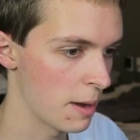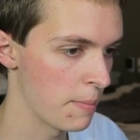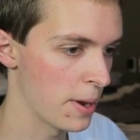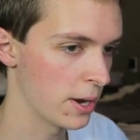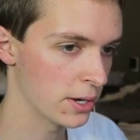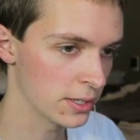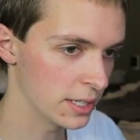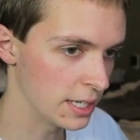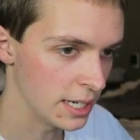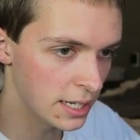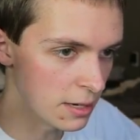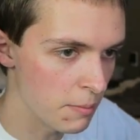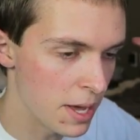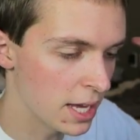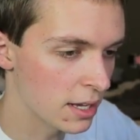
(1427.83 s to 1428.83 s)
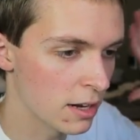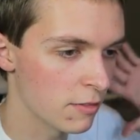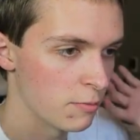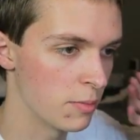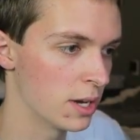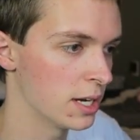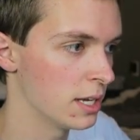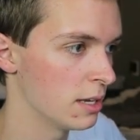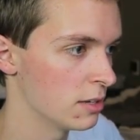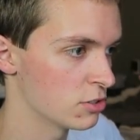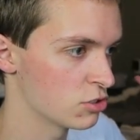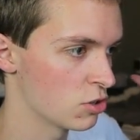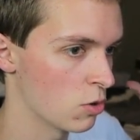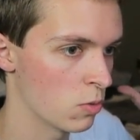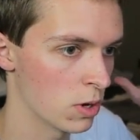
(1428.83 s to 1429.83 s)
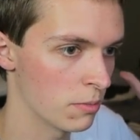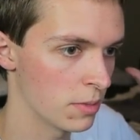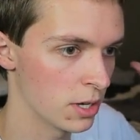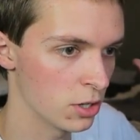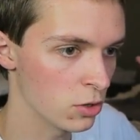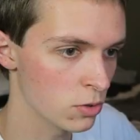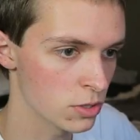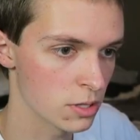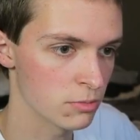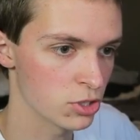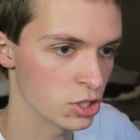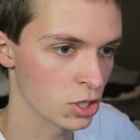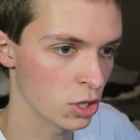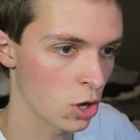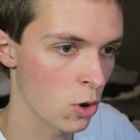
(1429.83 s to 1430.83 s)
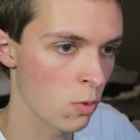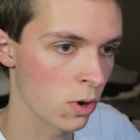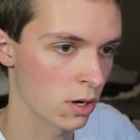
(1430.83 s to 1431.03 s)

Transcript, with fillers: I apparently need to make enough money, so what I'm going to do is I'm just going to go